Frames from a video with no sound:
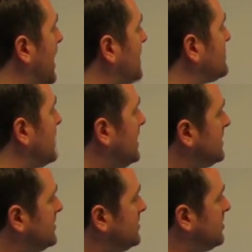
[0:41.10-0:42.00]

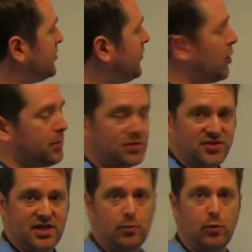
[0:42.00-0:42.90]
mass. This variable
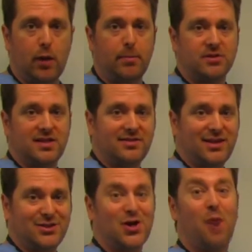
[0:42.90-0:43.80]
Z would
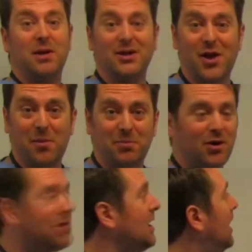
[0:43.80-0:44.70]
represent the atomic
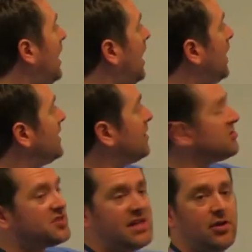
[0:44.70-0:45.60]
number. Now
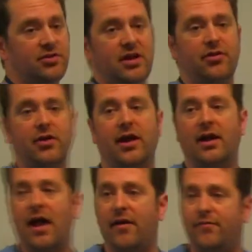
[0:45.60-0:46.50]
C, on the other
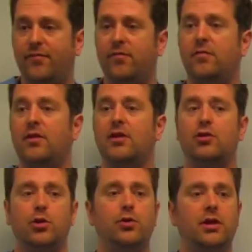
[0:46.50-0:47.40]
hand, I've
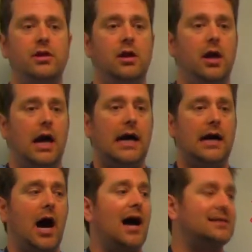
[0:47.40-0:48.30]
included
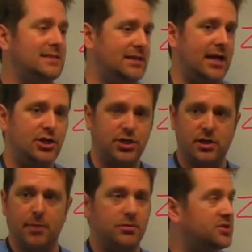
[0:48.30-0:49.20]

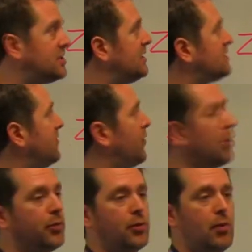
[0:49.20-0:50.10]
oxidation number. C is the
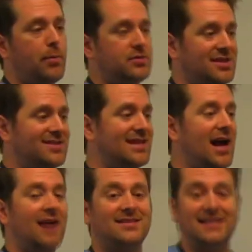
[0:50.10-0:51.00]
variable that represents
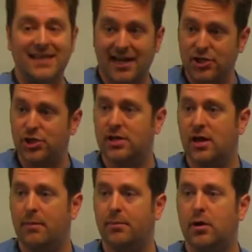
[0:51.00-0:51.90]
the
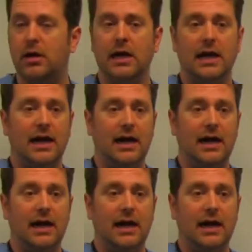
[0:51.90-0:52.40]
oxidation number,